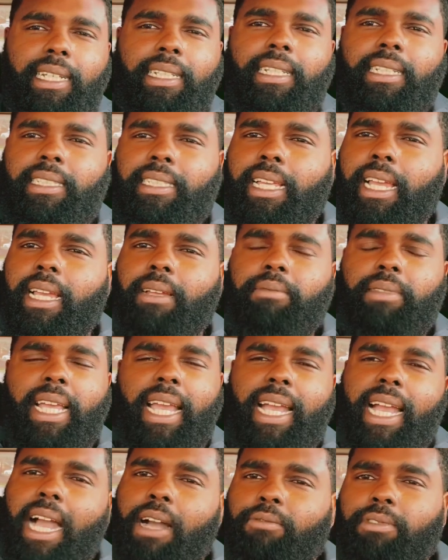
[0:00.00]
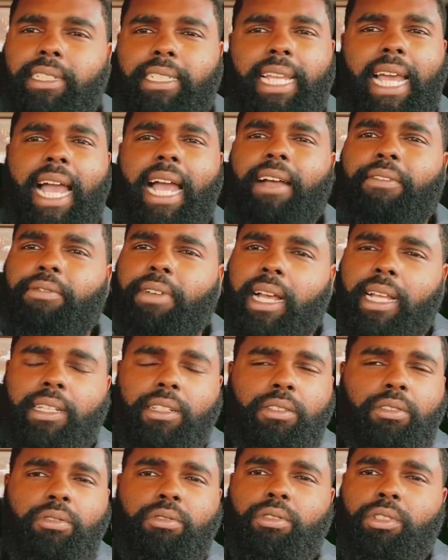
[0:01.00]
the same thing. "I would die if I
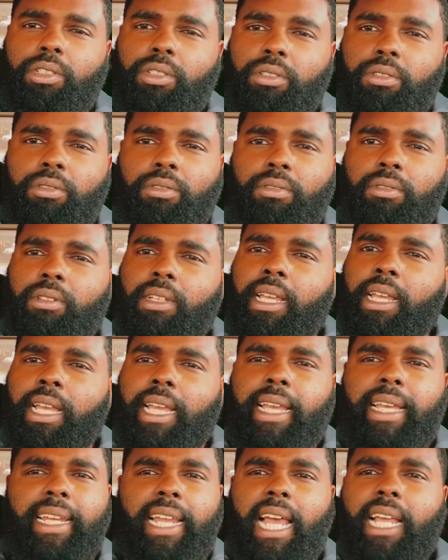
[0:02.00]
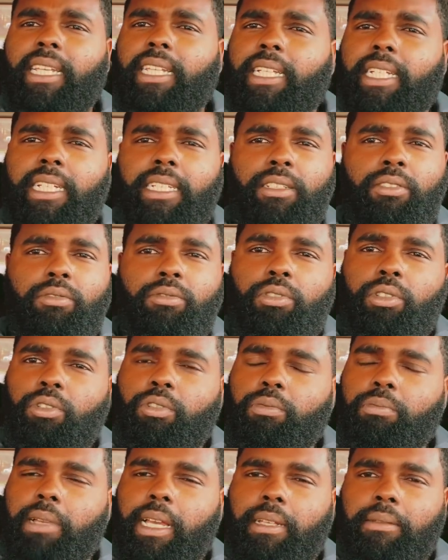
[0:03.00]
lose you, and I love you too,
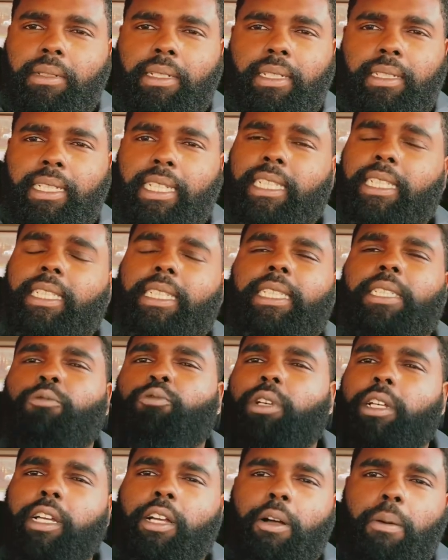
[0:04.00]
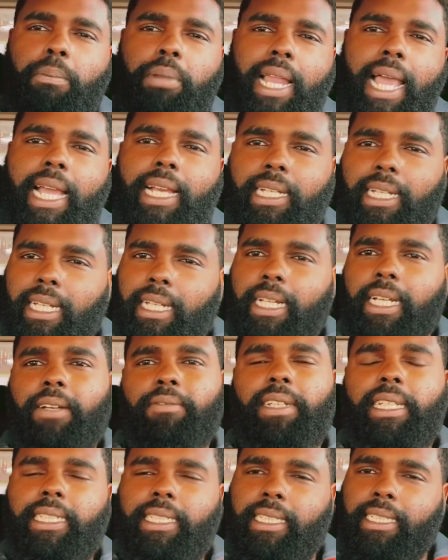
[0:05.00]
baby." This is real black love.
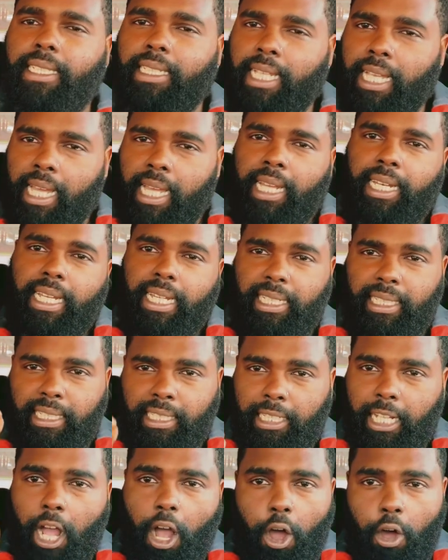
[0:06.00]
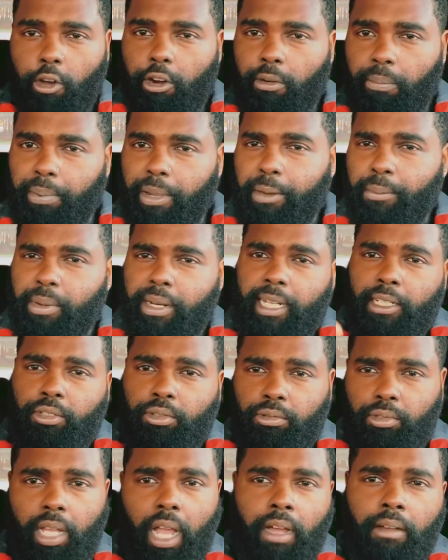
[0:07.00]
This is, this is the older people that
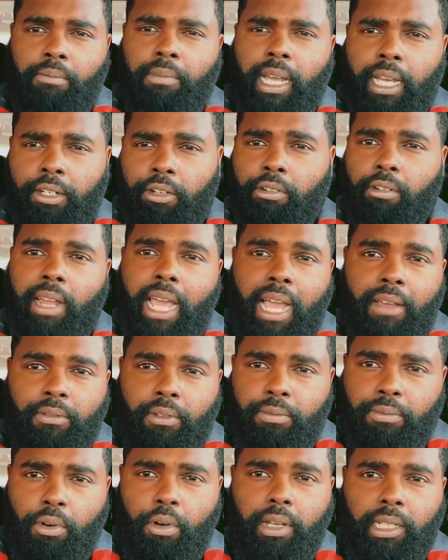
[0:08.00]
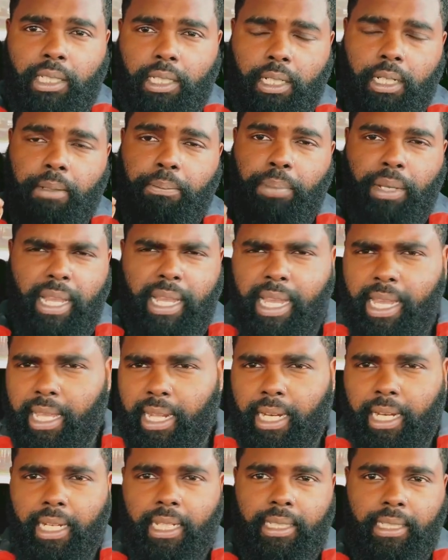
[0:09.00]
you talking about don't have a voice and opinion,
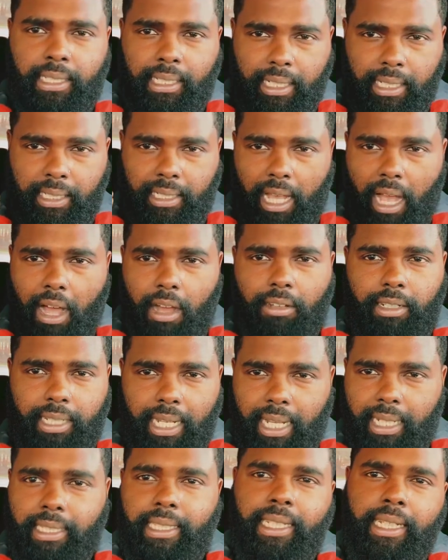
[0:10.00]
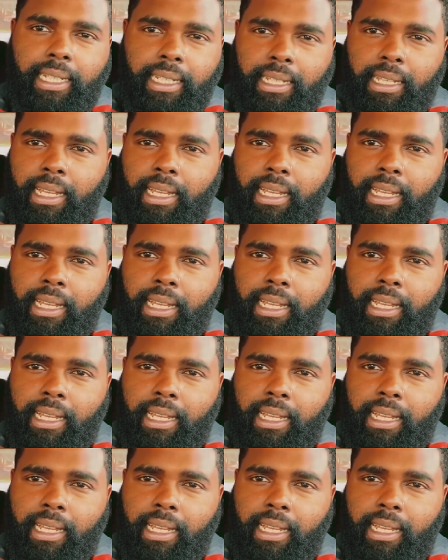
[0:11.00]
and it's, it's all dusty.